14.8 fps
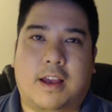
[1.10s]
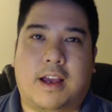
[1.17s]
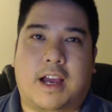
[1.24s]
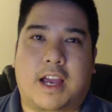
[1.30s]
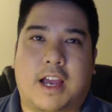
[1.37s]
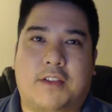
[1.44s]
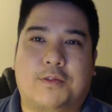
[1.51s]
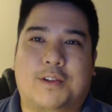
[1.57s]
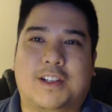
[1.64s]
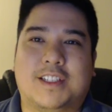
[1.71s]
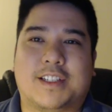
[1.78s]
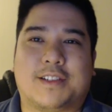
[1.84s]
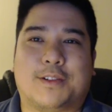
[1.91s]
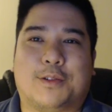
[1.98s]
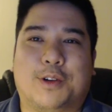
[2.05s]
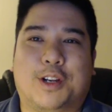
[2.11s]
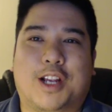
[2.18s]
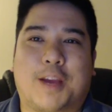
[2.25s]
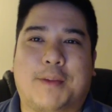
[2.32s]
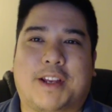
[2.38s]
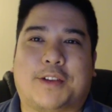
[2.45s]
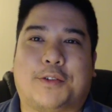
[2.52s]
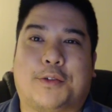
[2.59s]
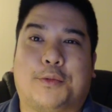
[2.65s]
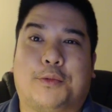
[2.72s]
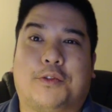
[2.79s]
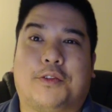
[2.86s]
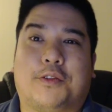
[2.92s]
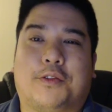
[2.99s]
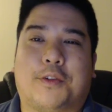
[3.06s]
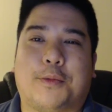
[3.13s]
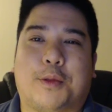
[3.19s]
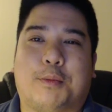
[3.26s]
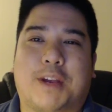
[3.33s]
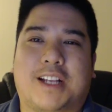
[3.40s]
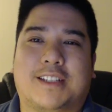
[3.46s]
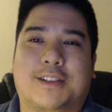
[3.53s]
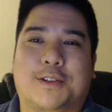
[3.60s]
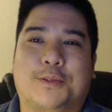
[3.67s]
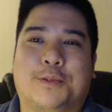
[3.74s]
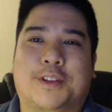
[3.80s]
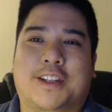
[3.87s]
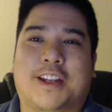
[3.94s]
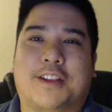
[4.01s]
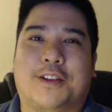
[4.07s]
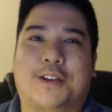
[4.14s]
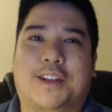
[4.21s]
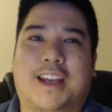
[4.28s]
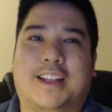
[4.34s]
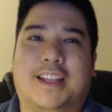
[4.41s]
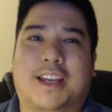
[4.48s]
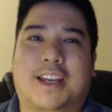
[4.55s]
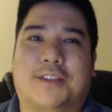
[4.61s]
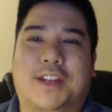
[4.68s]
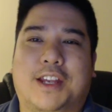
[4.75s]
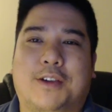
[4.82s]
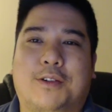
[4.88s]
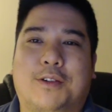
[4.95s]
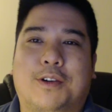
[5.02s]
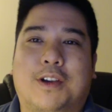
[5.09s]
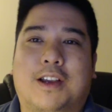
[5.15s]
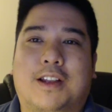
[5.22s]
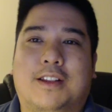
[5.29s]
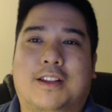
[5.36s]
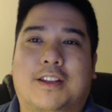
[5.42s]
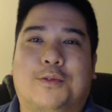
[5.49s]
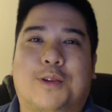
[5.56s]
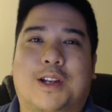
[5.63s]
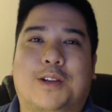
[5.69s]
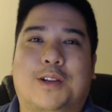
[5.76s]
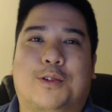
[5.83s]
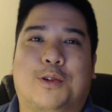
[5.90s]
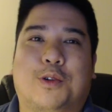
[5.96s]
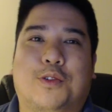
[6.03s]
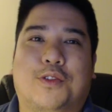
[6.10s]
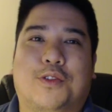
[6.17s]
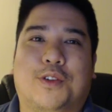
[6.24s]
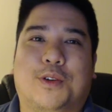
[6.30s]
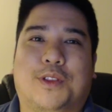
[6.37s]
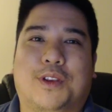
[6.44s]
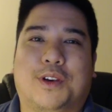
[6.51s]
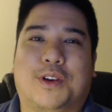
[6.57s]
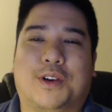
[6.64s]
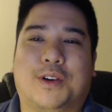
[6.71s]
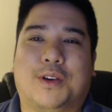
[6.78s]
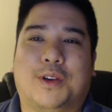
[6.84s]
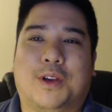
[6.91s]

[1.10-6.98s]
Hi everyone, this is Lauren coming to you from the Break Zone with another deck tech video. This one going over the